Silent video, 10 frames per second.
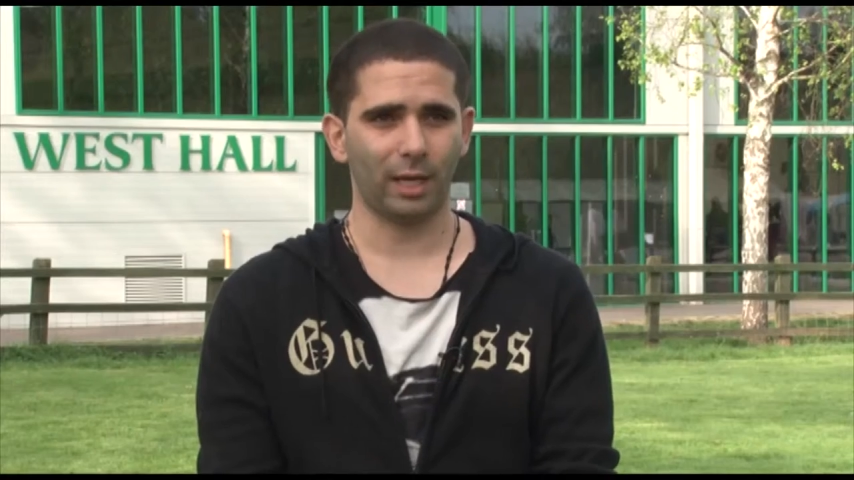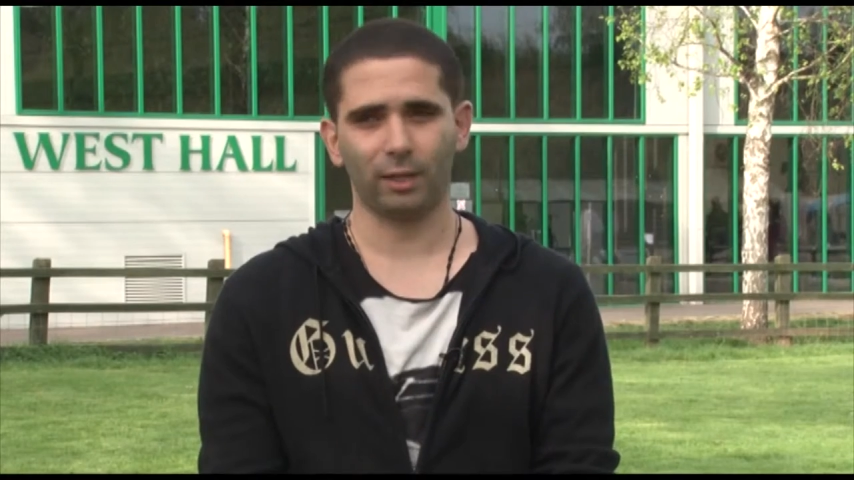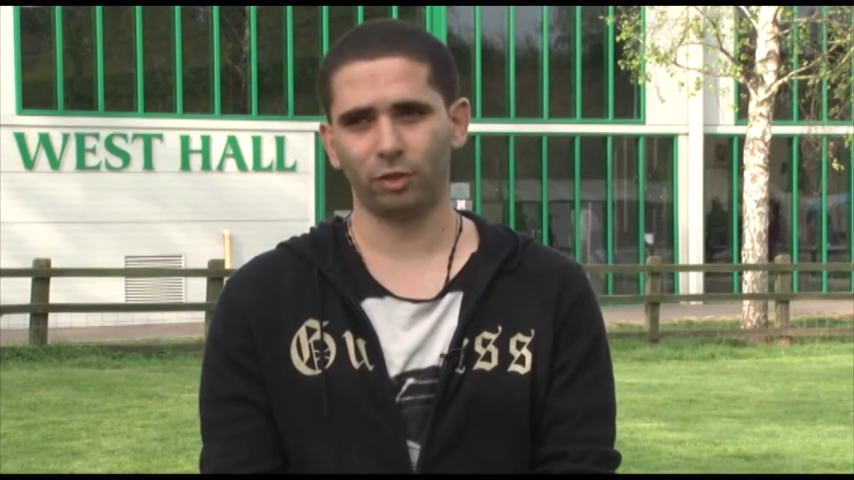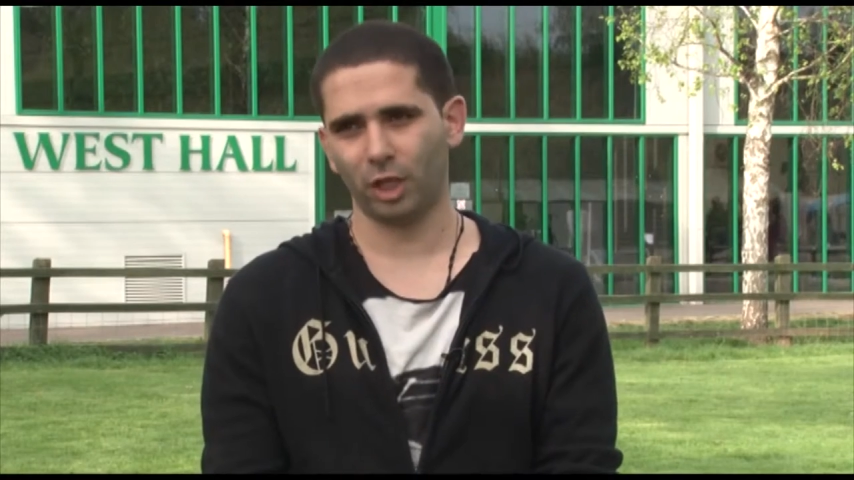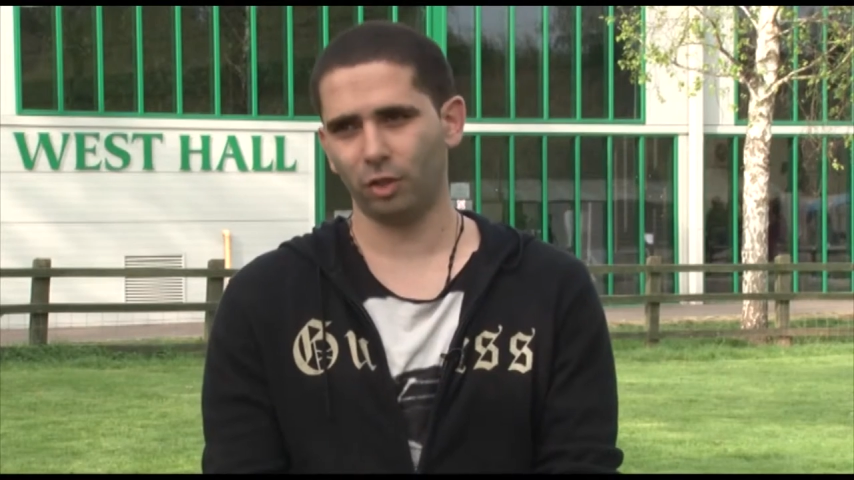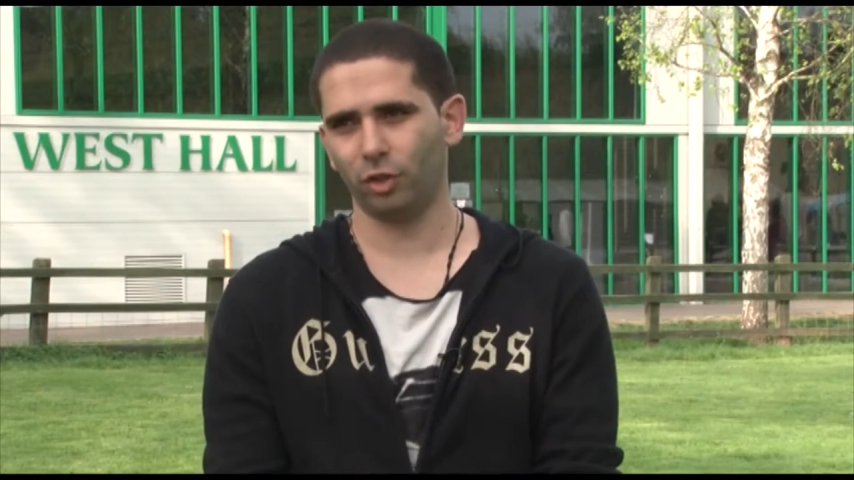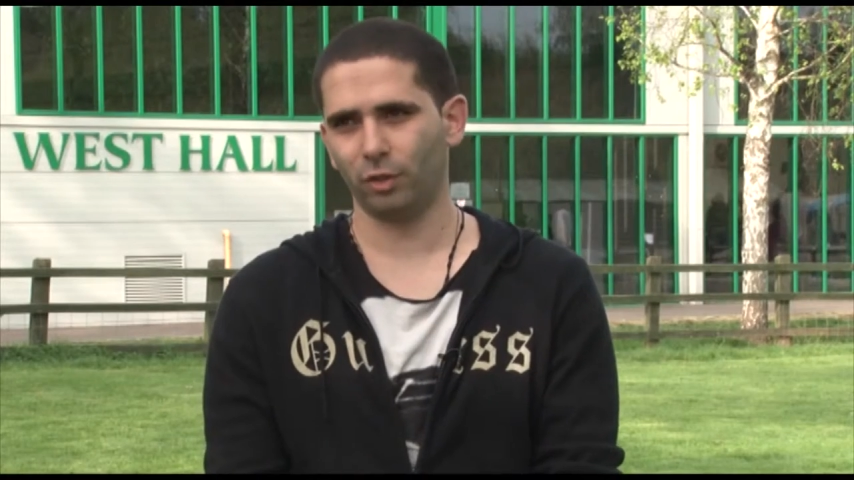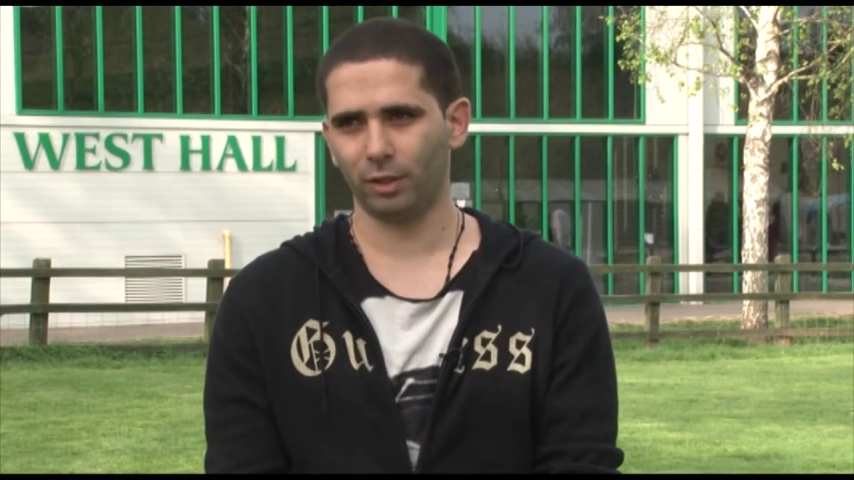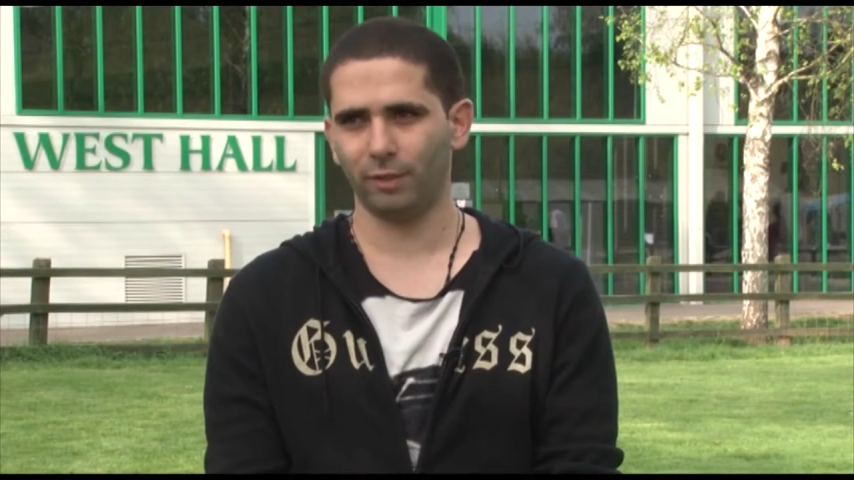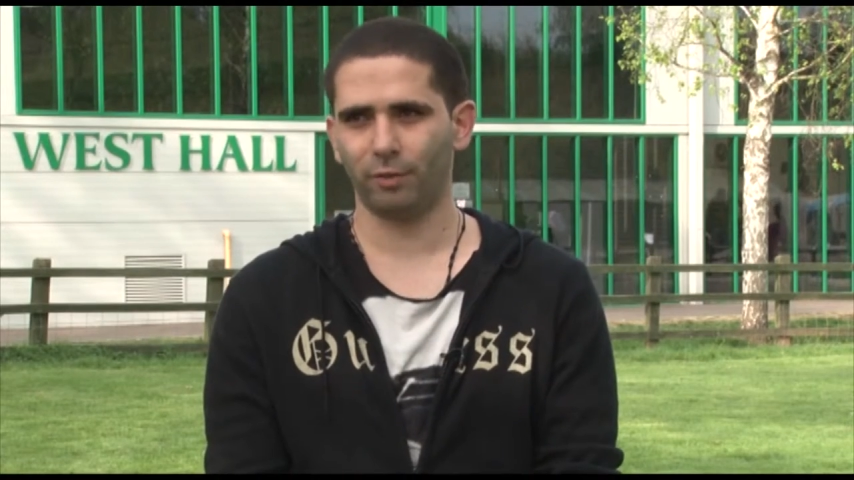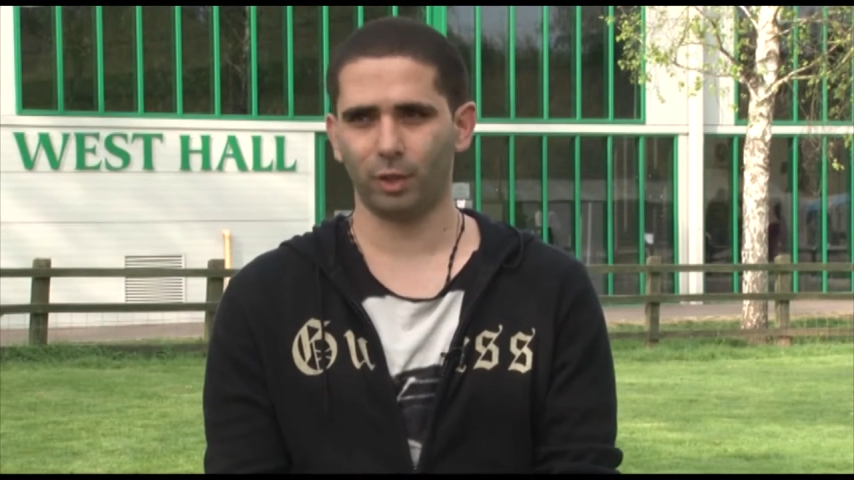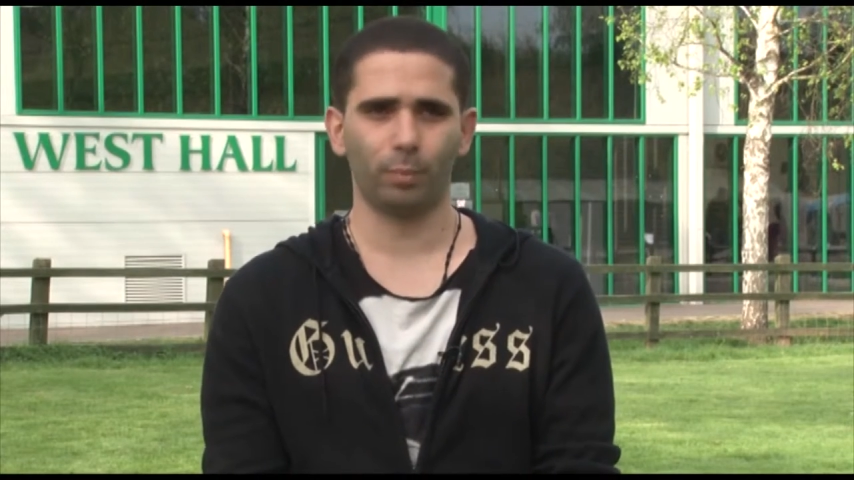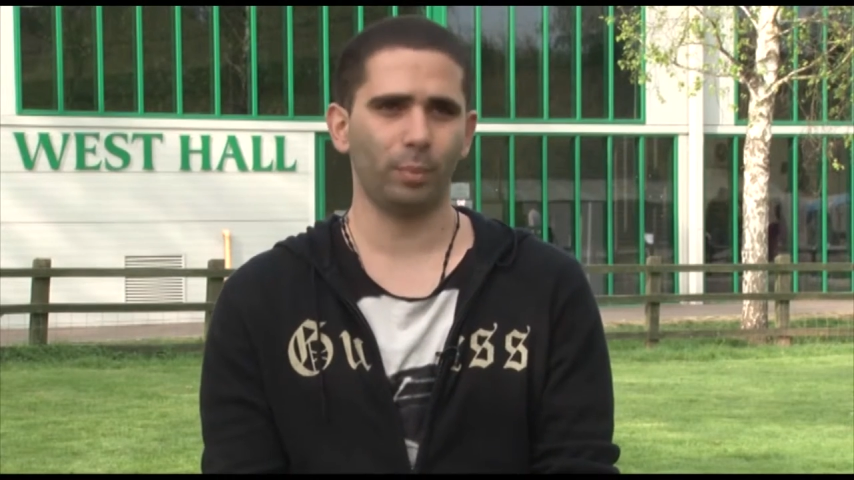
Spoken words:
exchanging different